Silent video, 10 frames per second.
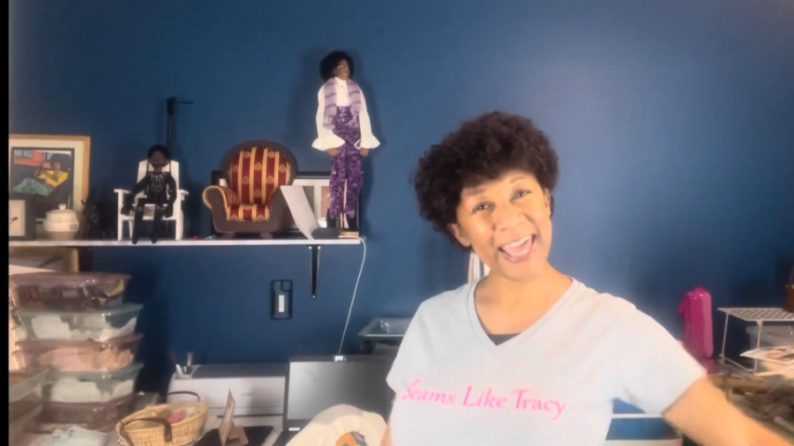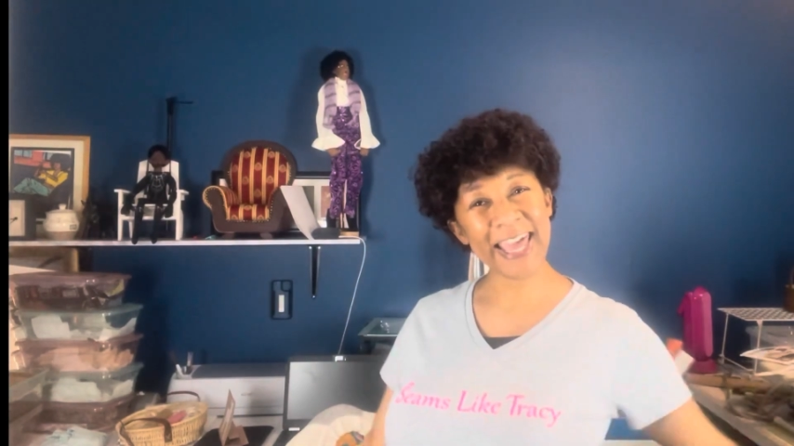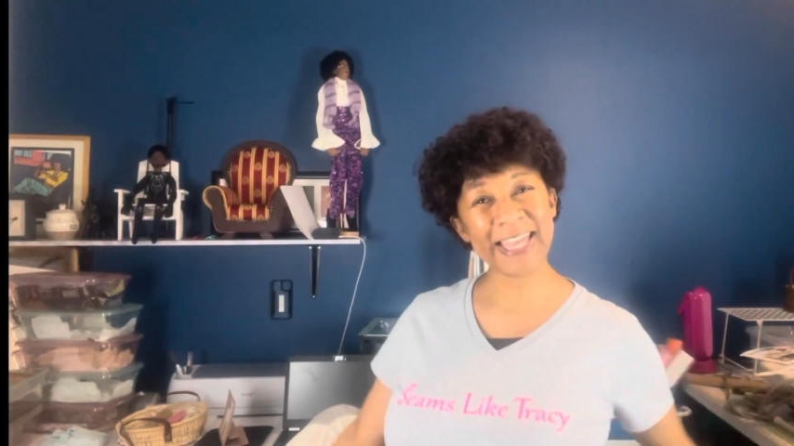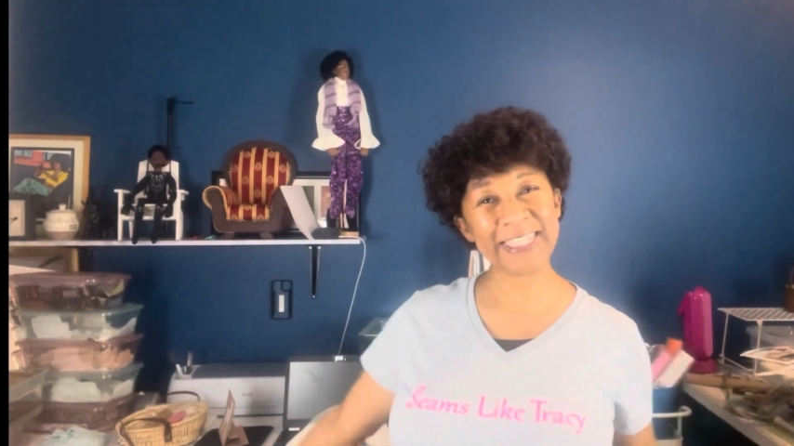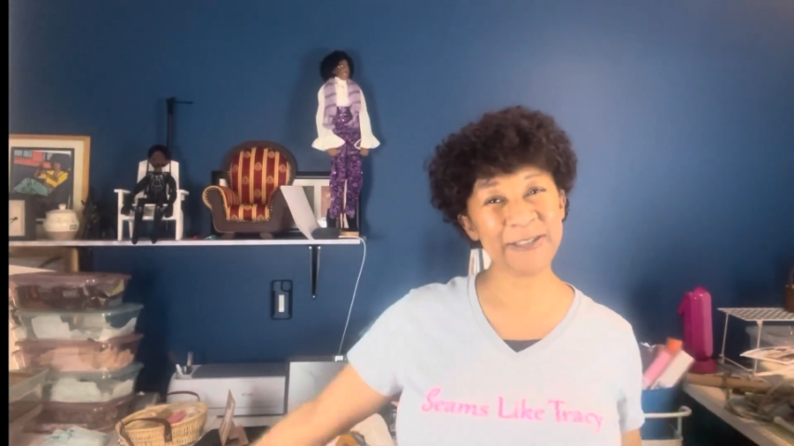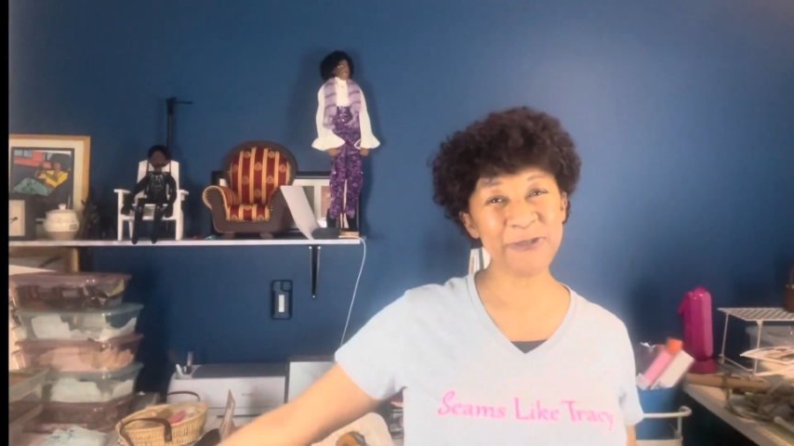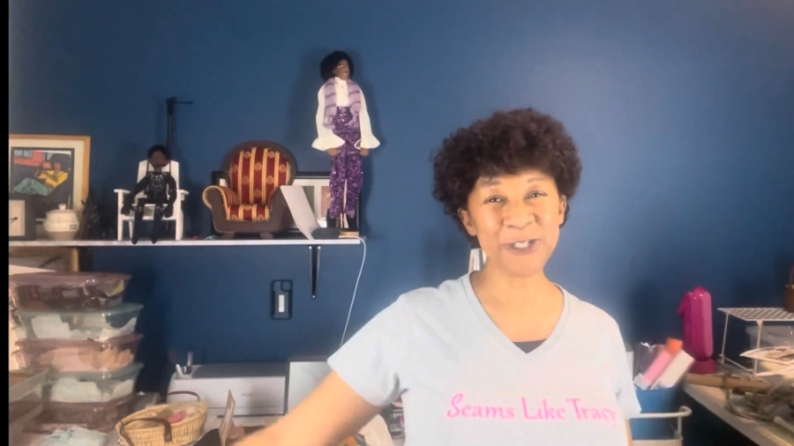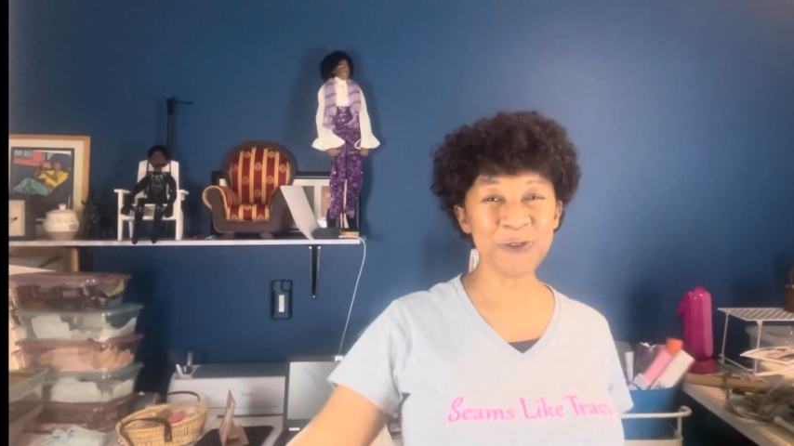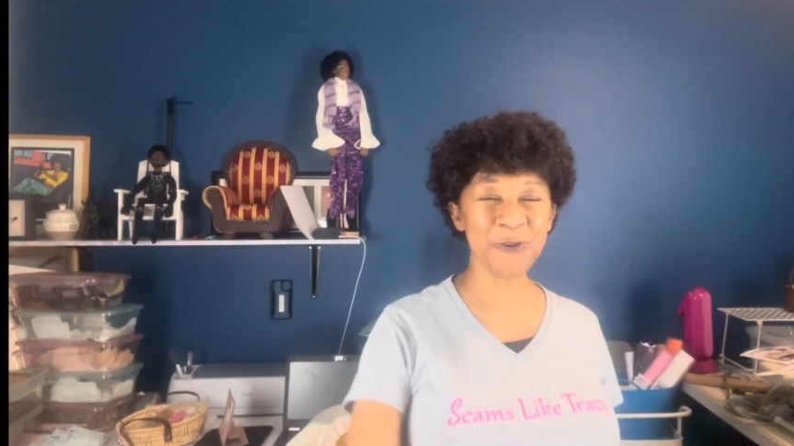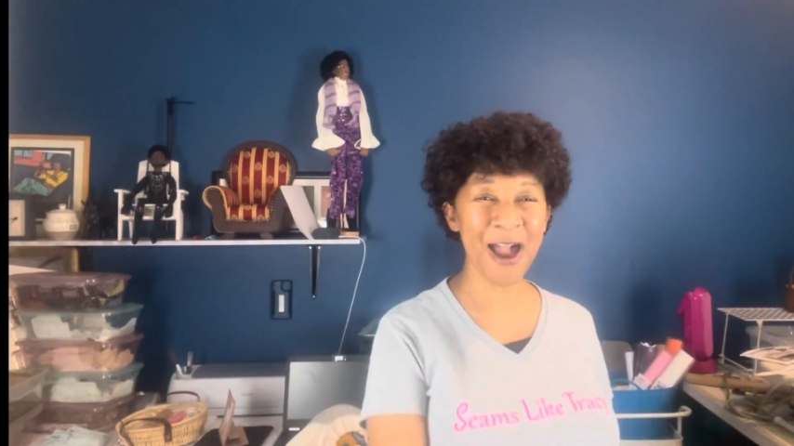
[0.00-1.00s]
and
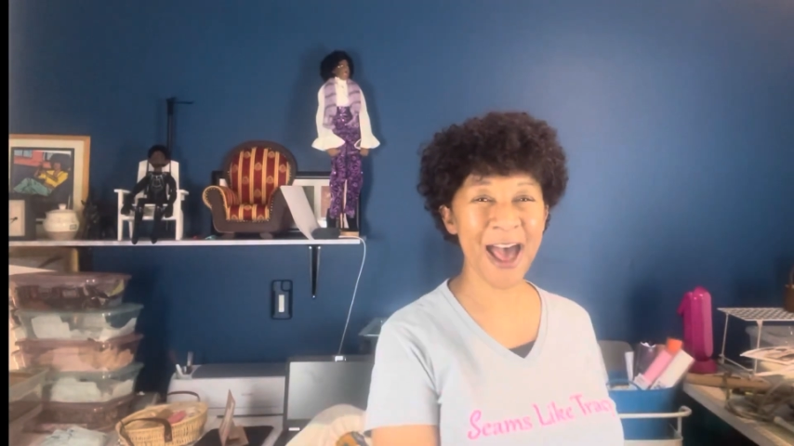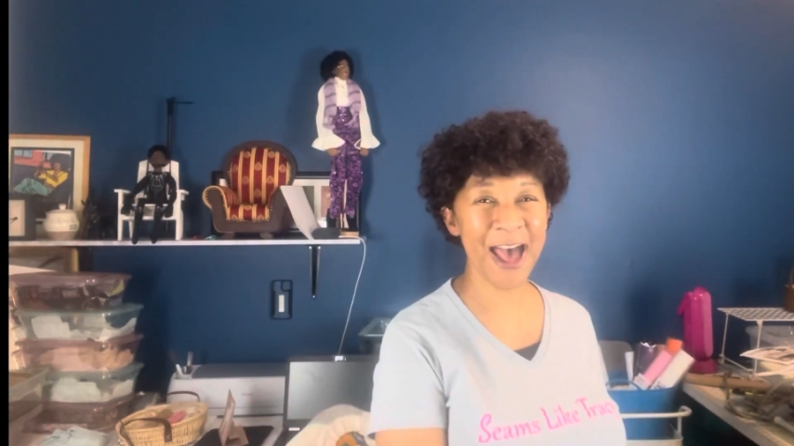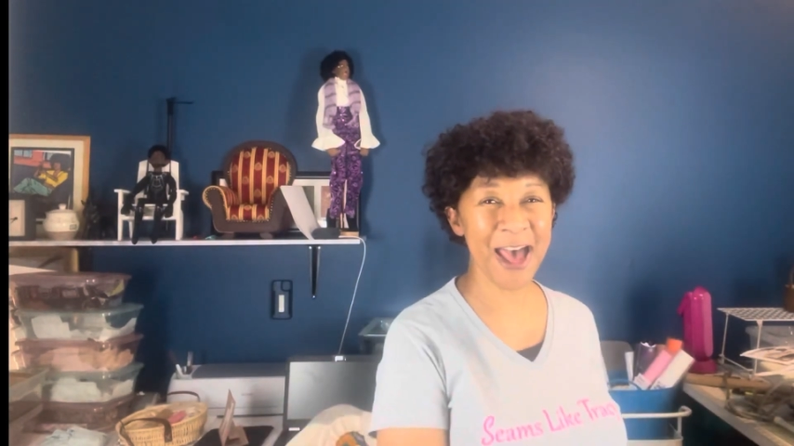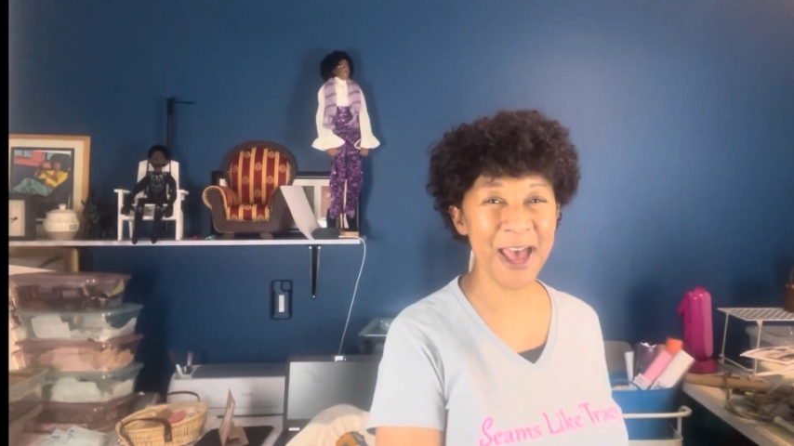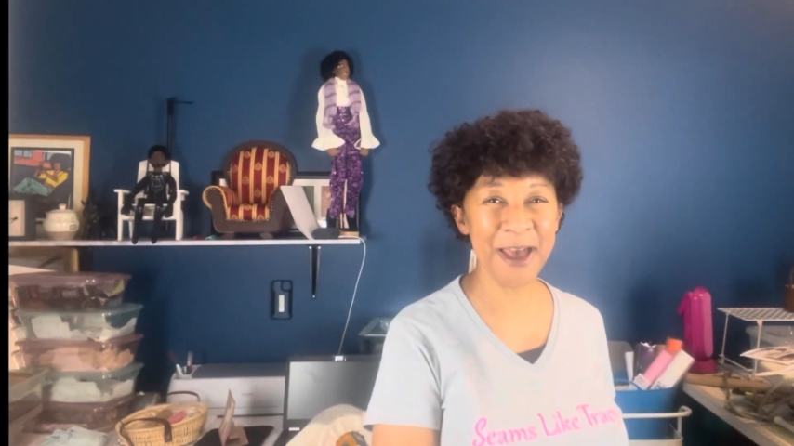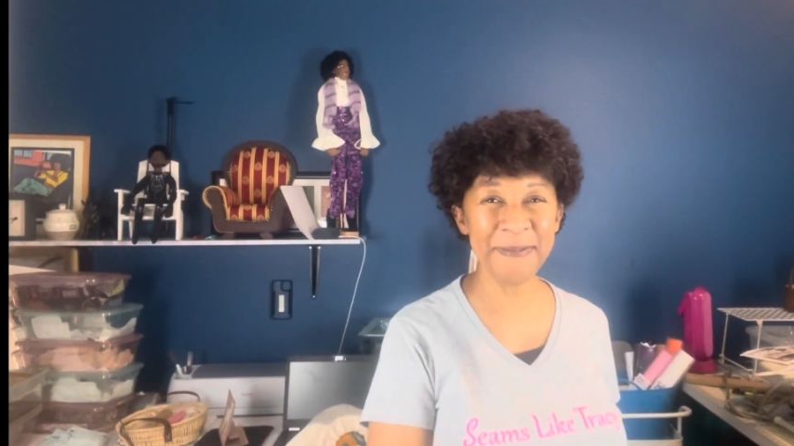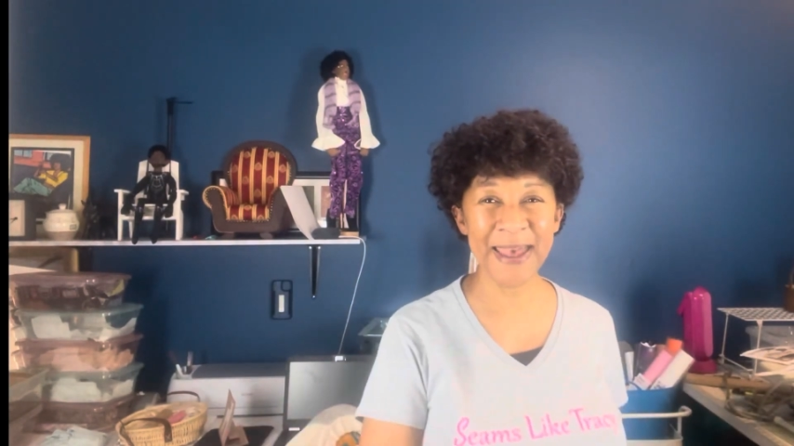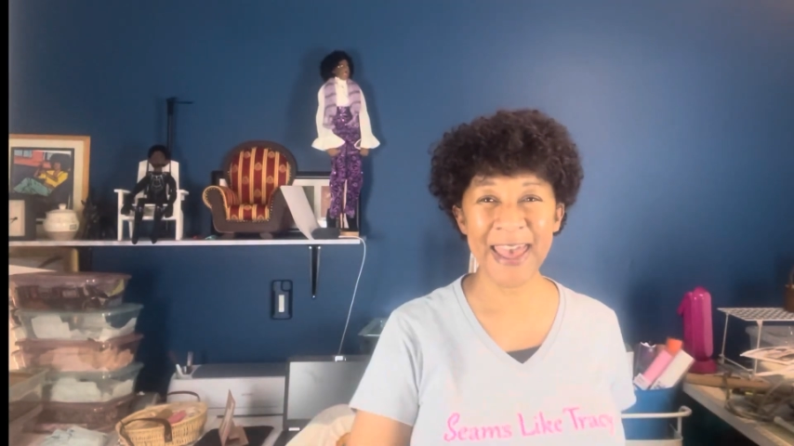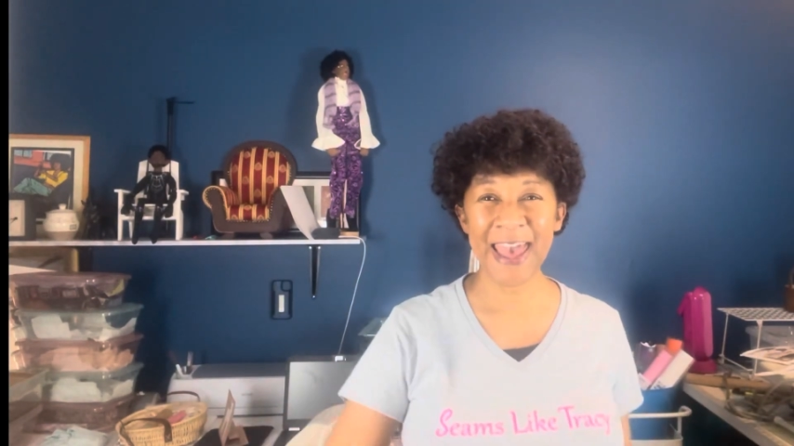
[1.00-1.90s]
subscribe